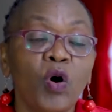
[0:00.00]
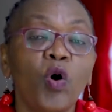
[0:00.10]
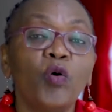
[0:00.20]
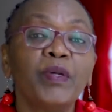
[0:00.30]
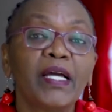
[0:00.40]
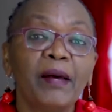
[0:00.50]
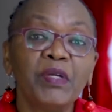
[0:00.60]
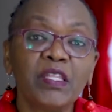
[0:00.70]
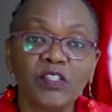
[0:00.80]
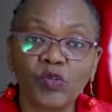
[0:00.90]
or
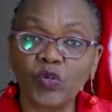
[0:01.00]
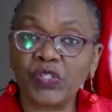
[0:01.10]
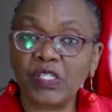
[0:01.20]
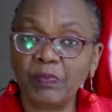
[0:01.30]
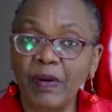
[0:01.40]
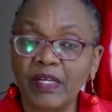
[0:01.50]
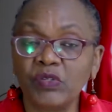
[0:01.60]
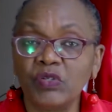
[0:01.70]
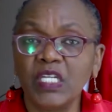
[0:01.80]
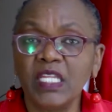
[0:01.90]
becoming the toxic
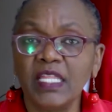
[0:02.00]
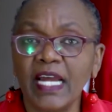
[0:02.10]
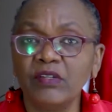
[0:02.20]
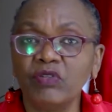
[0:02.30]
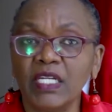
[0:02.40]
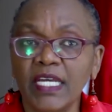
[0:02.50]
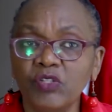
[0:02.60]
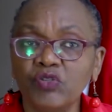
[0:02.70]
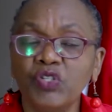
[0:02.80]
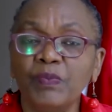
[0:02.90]
person in that
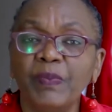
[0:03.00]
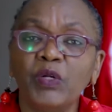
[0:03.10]
relationship.